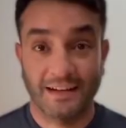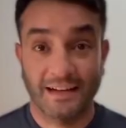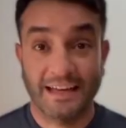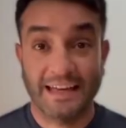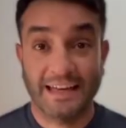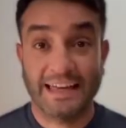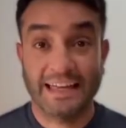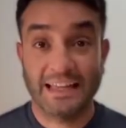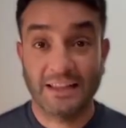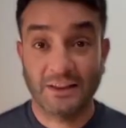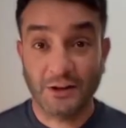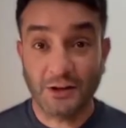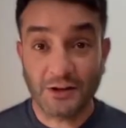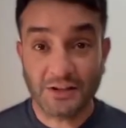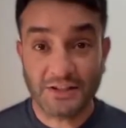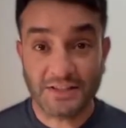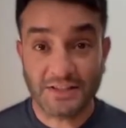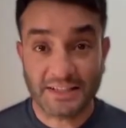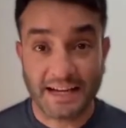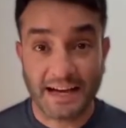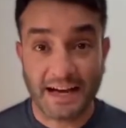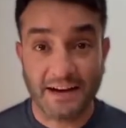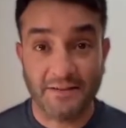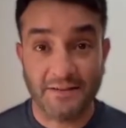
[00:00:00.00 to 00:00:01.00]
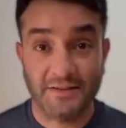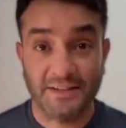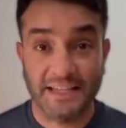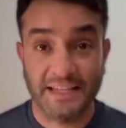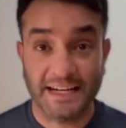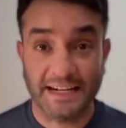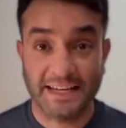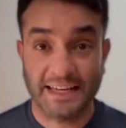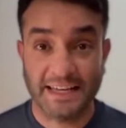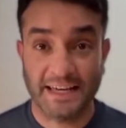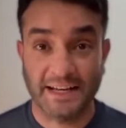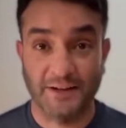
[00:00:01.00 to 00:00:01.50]
It looks like I have a
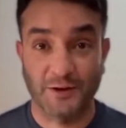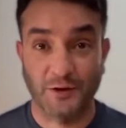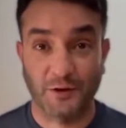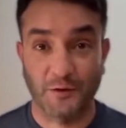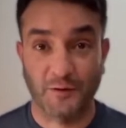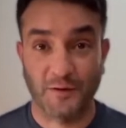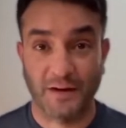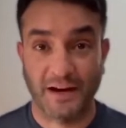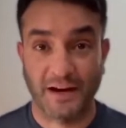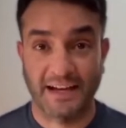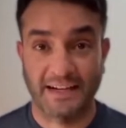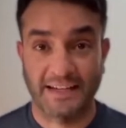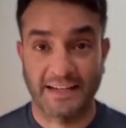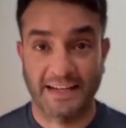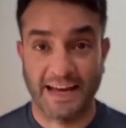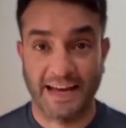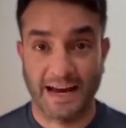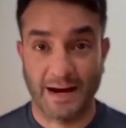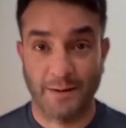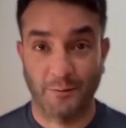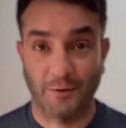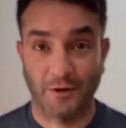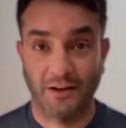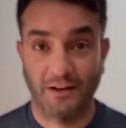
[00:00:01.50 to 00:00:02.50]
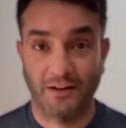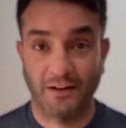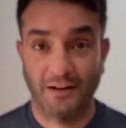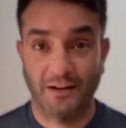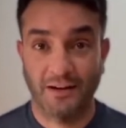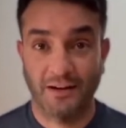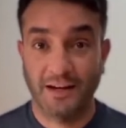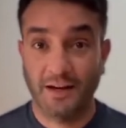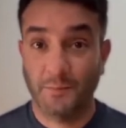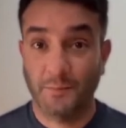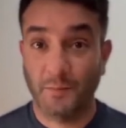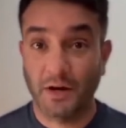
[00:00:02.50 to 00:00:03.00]
dedicated overhead camera,
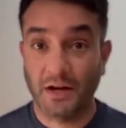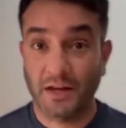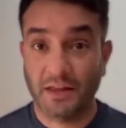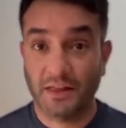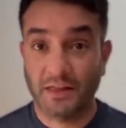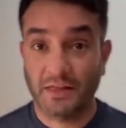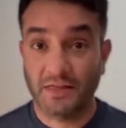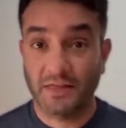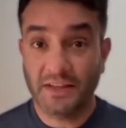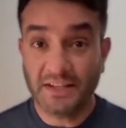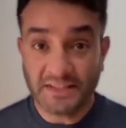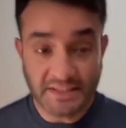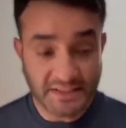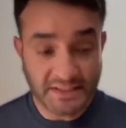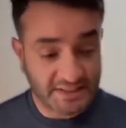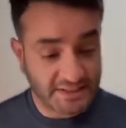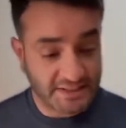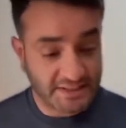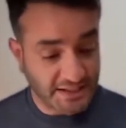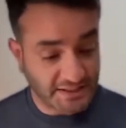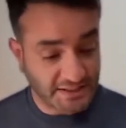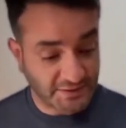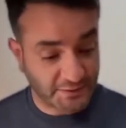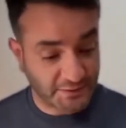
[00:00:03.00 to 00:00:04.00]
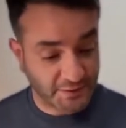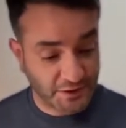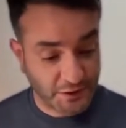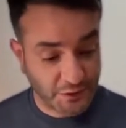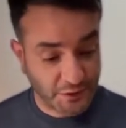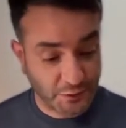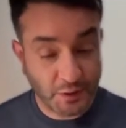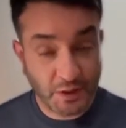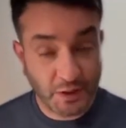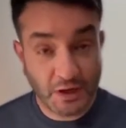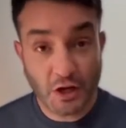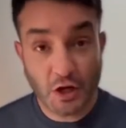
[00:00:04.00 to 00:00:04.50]
but this is Desk
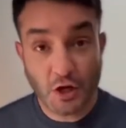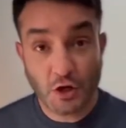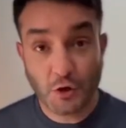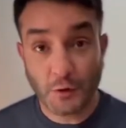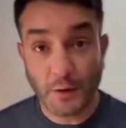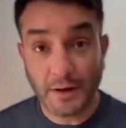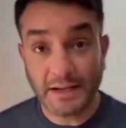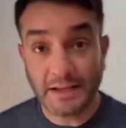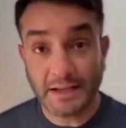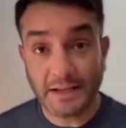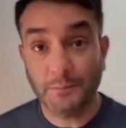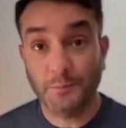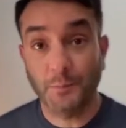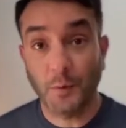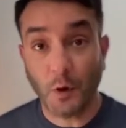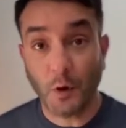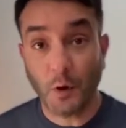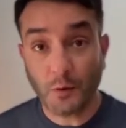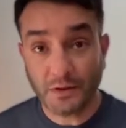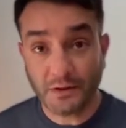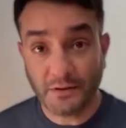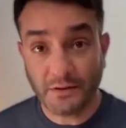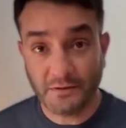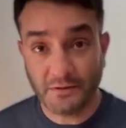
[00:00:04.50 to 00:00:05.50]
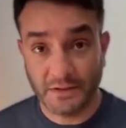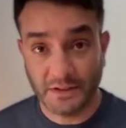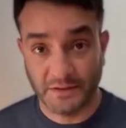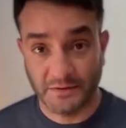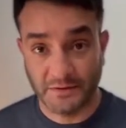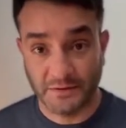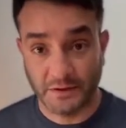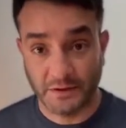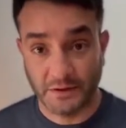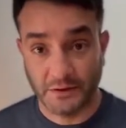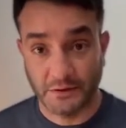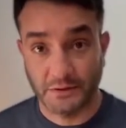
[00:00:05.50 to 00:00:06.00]
View, creating both of these
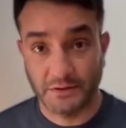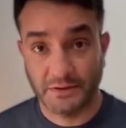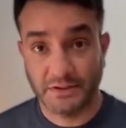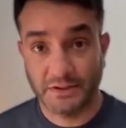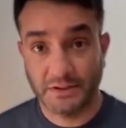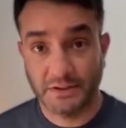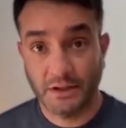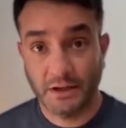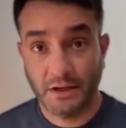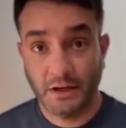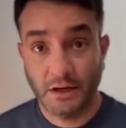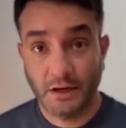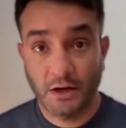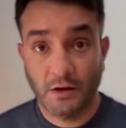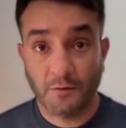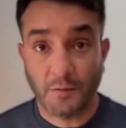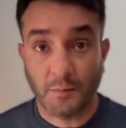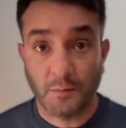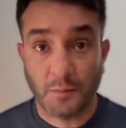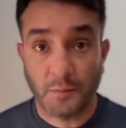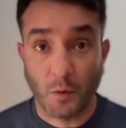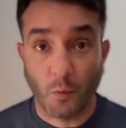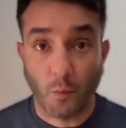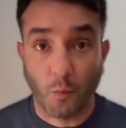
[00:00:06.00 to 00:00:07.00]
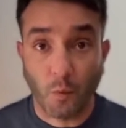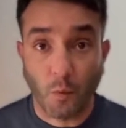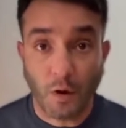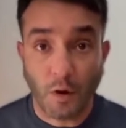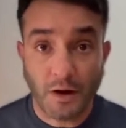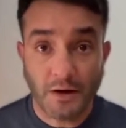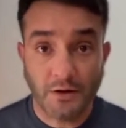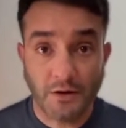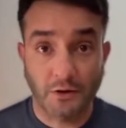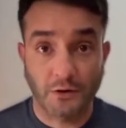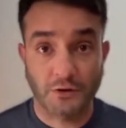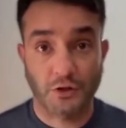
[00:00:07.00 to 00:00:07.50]
views from the
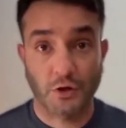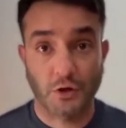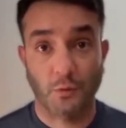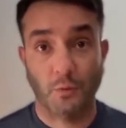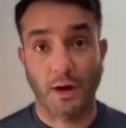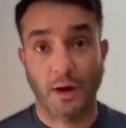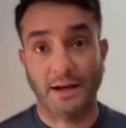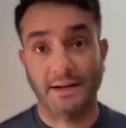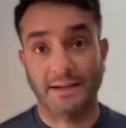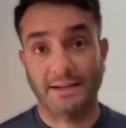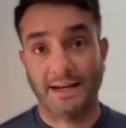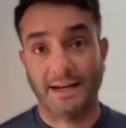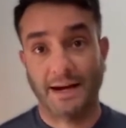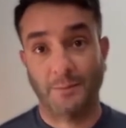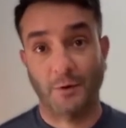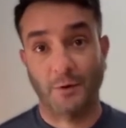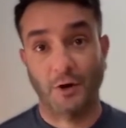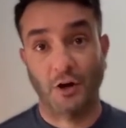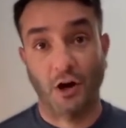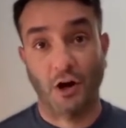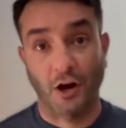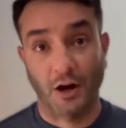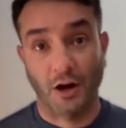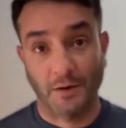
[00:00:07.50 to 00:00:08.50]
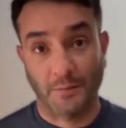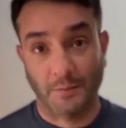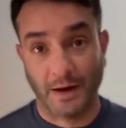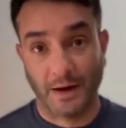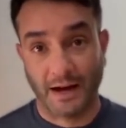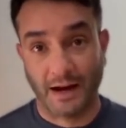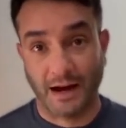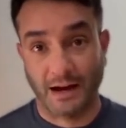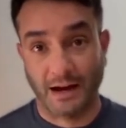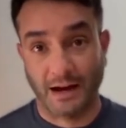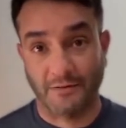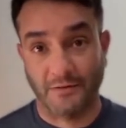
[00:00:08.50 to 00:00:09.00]
one ultra-wide camera on my
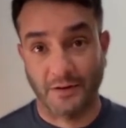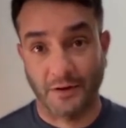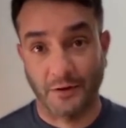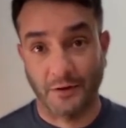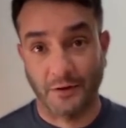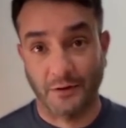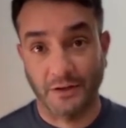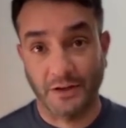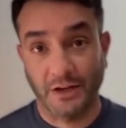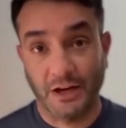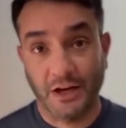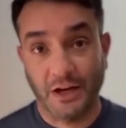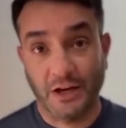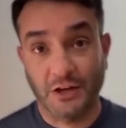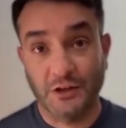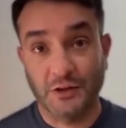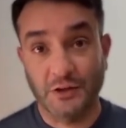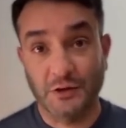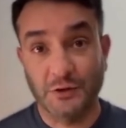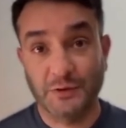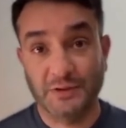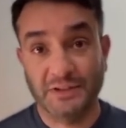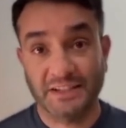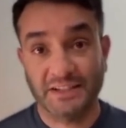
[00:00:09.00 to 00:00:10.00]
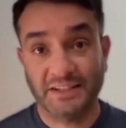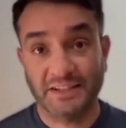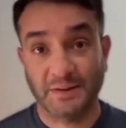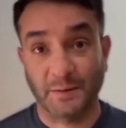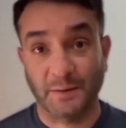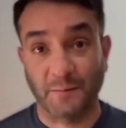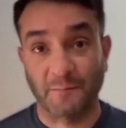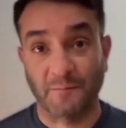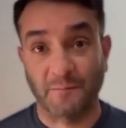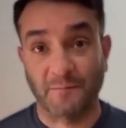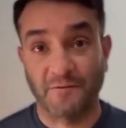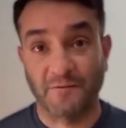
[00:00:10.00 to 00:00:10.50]
iPhone using
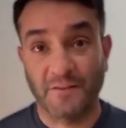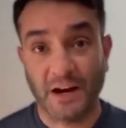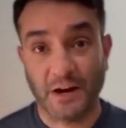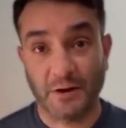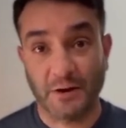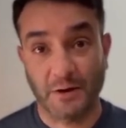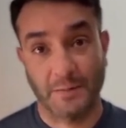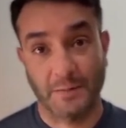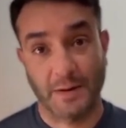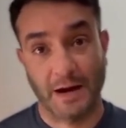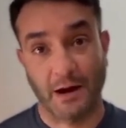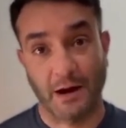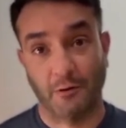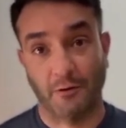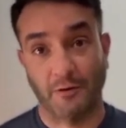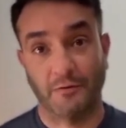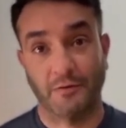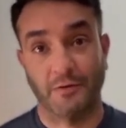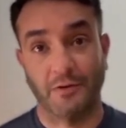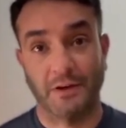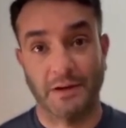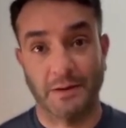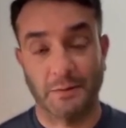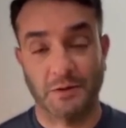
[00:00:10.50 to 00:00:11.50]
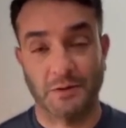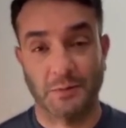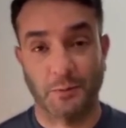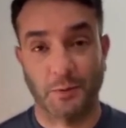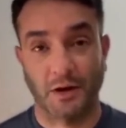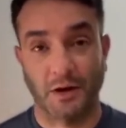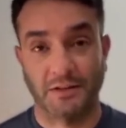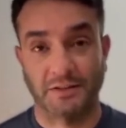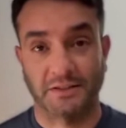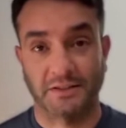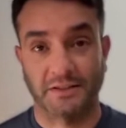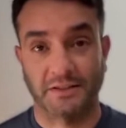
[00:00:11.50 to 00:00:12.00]
some very powerful image
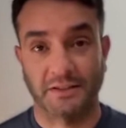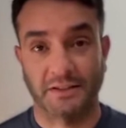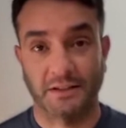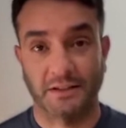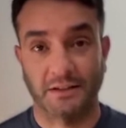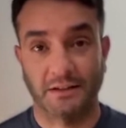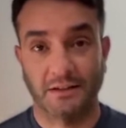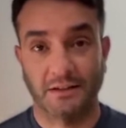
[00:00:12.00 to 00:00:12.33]
processing.